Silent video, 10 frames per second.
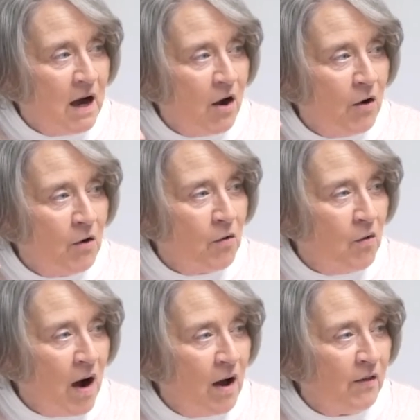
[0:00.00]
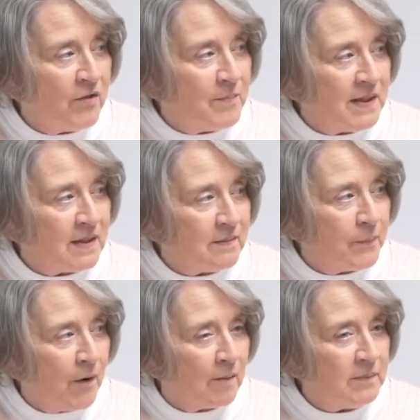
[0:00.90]
oh, all the men
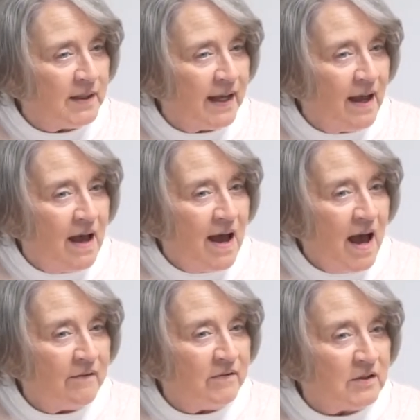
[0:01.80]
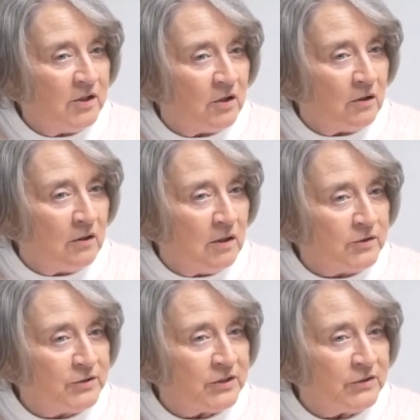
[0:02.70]
probably have a girl or
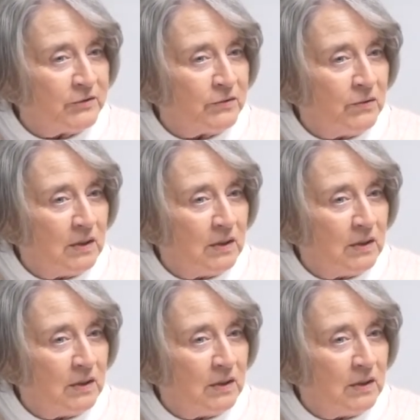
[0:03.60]
two.